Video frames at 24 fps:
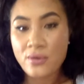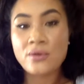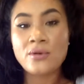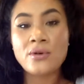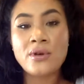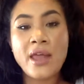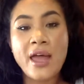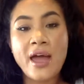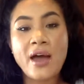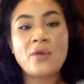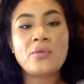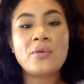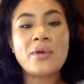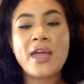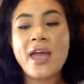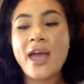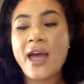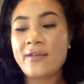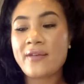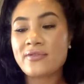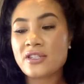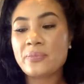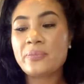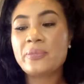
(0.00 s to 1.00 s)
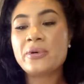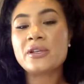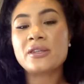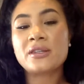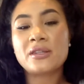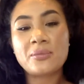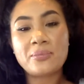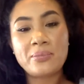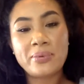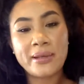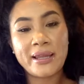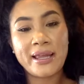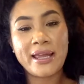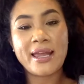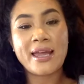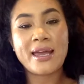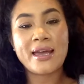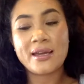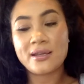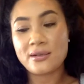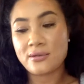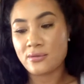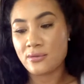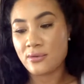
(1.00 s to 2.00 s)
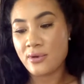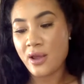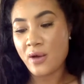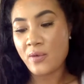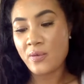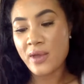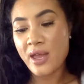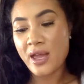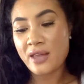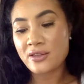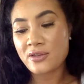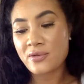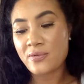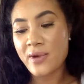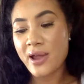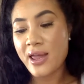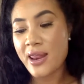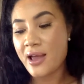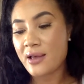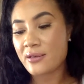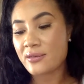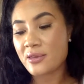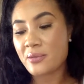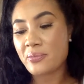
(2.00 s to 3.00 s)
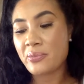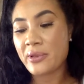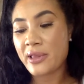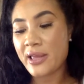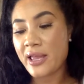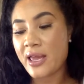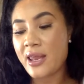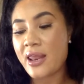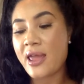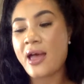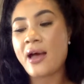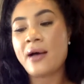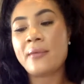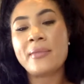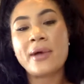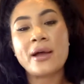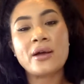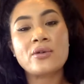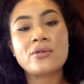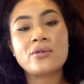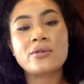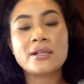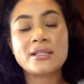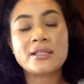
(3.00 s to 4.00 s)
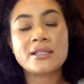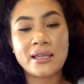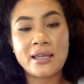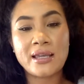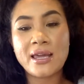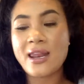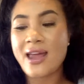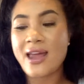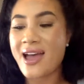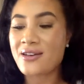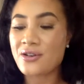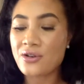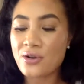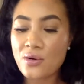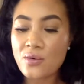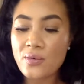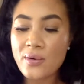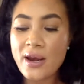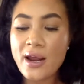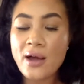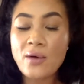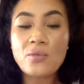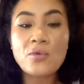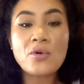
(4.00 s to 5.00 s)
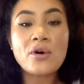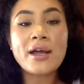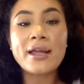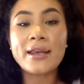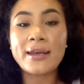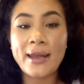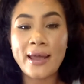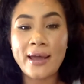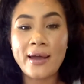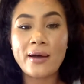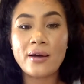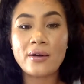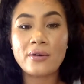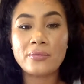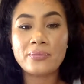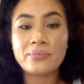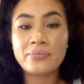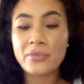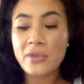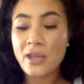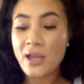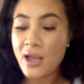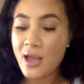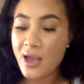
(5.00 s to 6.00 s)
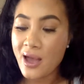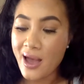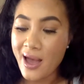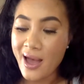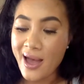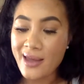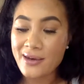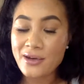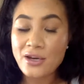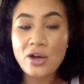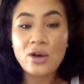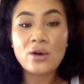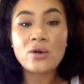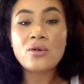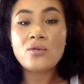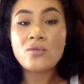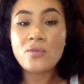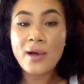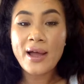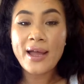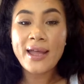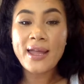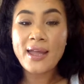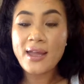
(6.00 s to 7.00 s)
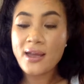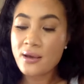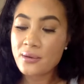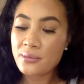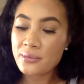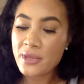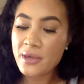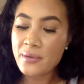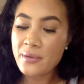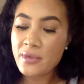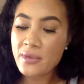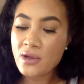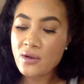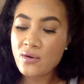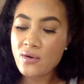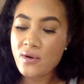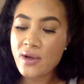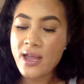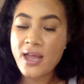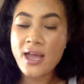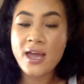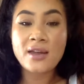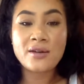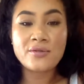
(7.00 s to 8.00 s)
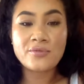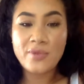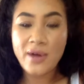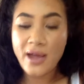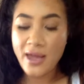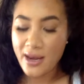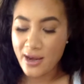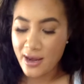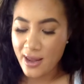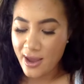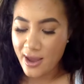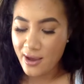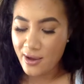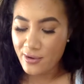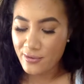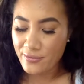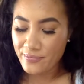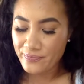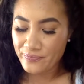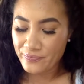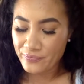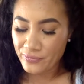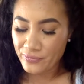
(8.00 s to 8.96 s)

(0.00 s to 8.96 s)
Now we have to put the plan. Now we got to write out the plan. How am I going to get it? I know what I want now. I know who I am. Let me go ahead and write it out.